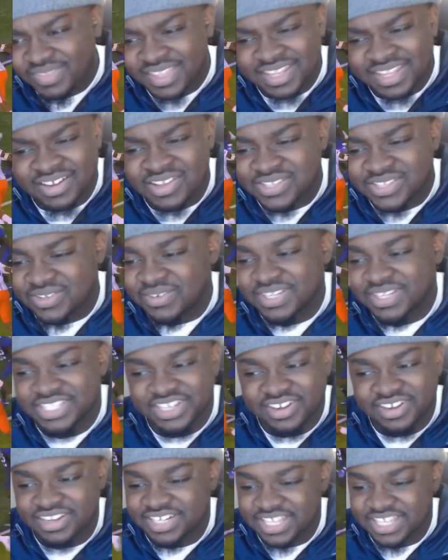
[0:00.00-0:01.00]
And also on this
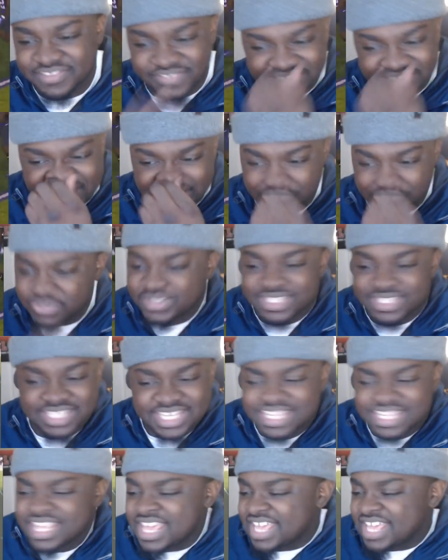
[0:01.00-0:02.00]
young defense, as you can
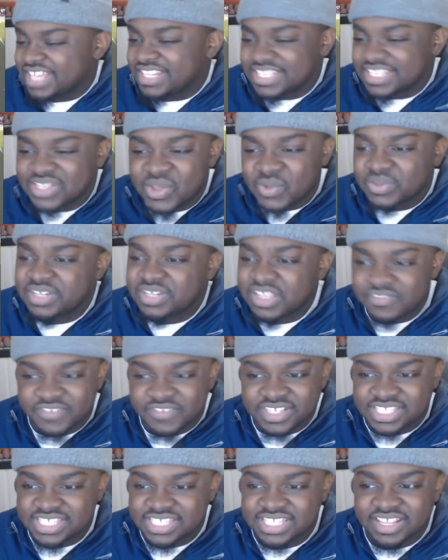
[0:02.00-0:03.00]
see, this whole
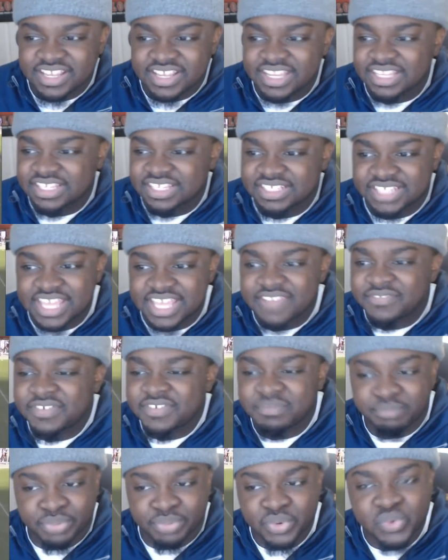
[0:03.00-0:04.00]
defense is like they've
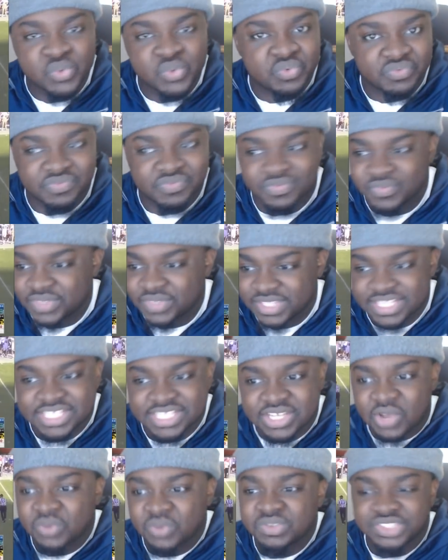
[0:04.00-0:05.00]
improved with these
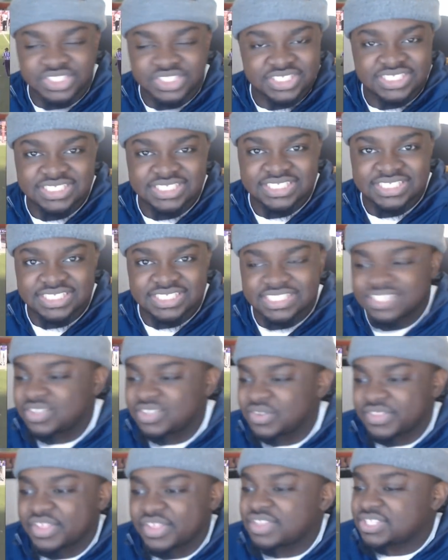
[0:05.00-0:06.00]
coaches. You
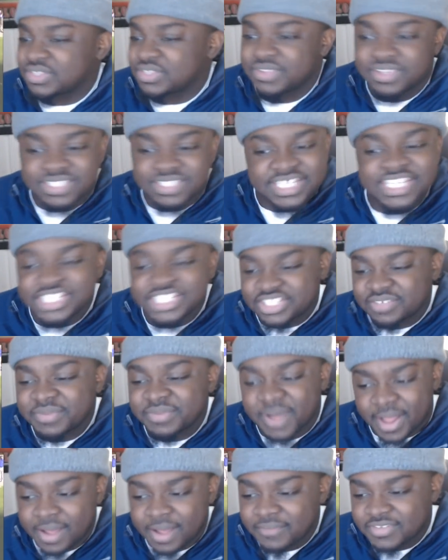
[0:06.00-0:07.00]
know, they're, so they're teaching
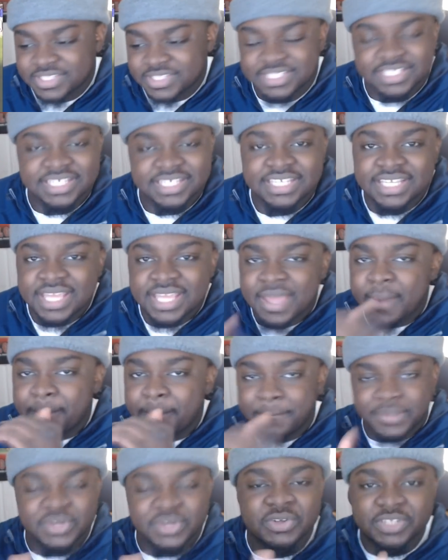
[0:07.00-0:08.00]
them, obviously
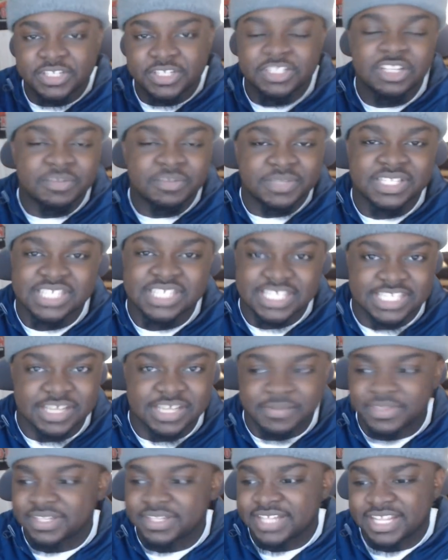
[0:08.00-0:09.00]
building them into
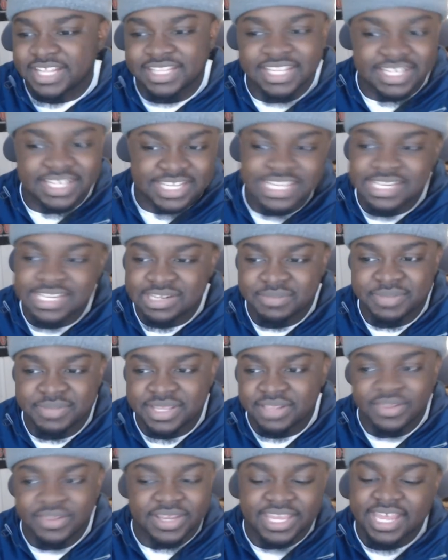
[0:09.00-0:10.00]
something that they need to
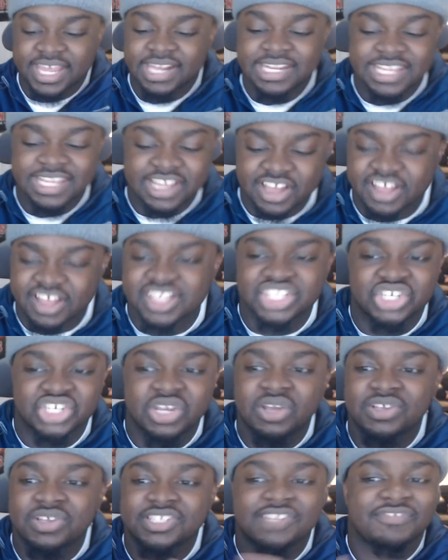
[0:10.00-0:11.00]
be. Look at Deion
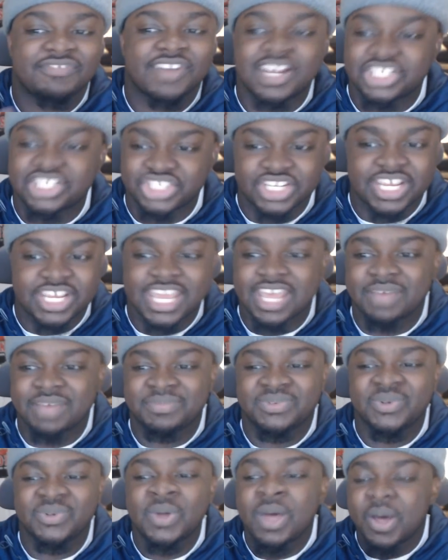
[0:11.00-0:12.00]
Jones, Devondre
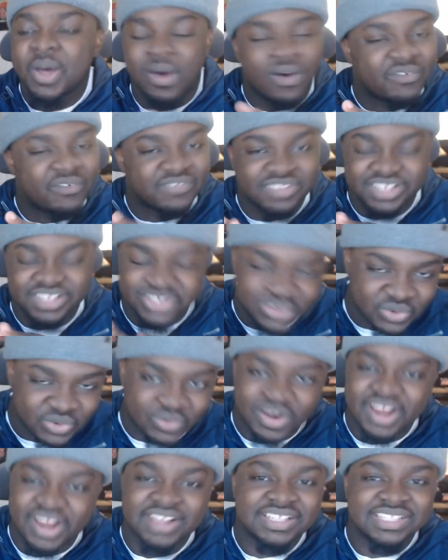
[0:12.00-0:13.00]
Campbell. Hopefully Duke
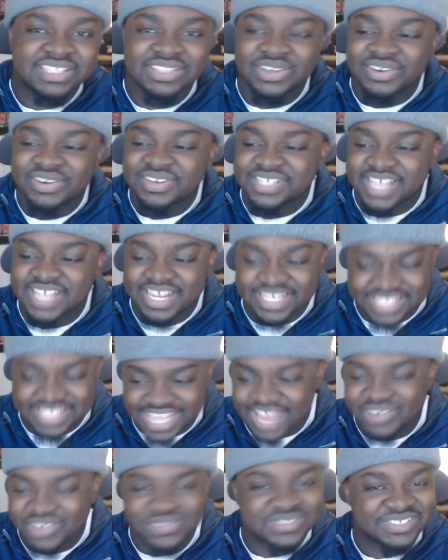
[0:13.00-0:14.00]
Riley learns how to
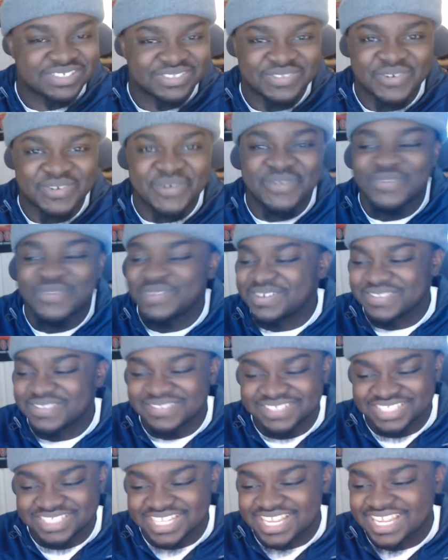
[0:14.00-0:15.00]
tackle soon. You know what
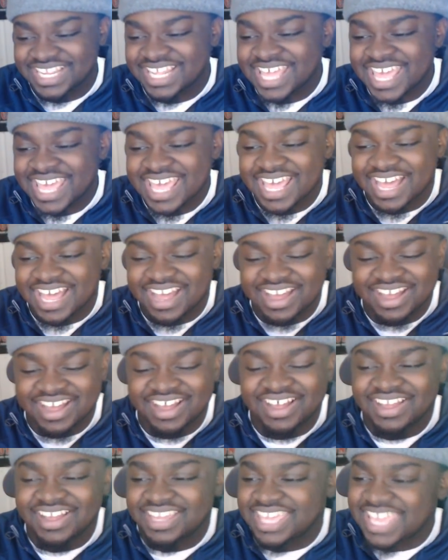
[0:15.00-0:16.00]
I'm saying?
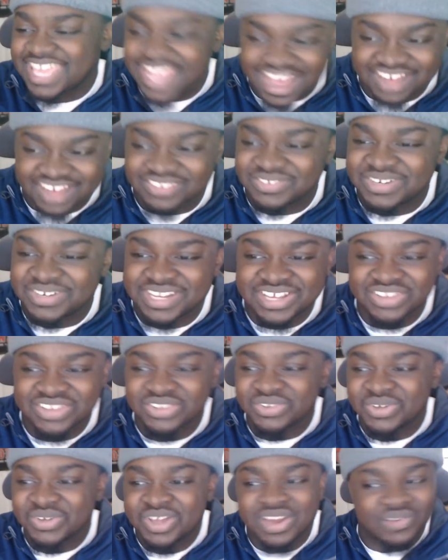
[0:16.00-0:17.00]
Uh, Keanu
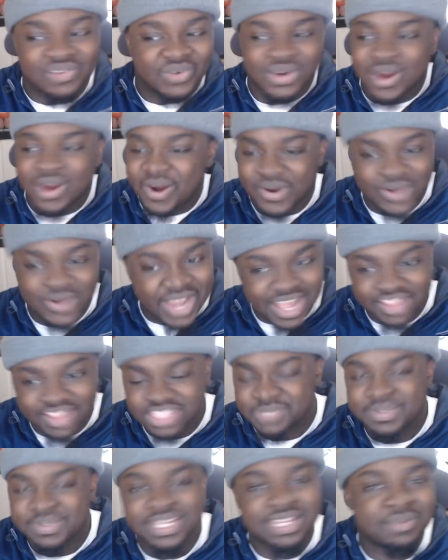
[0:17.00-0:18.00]
Neal, Ricardo
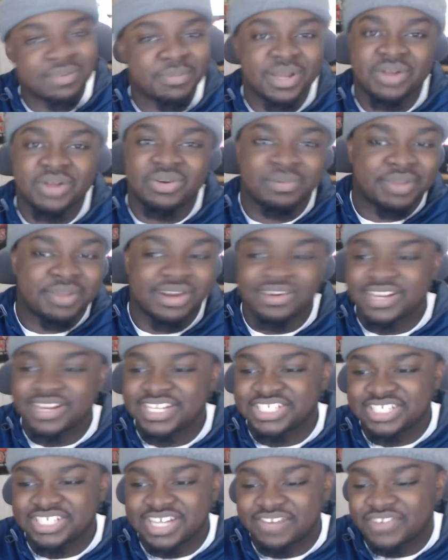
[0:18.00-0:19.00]
Allen's been getting better and better
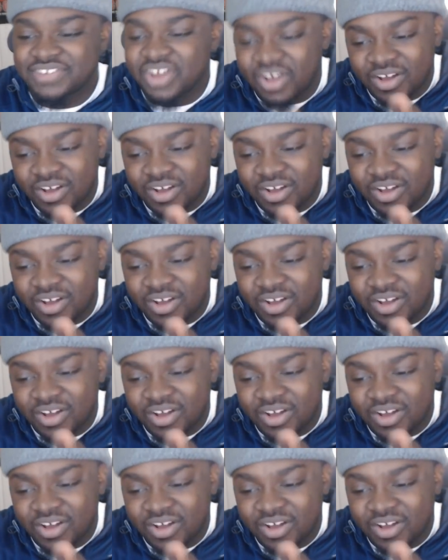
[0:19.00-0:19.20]
each and every.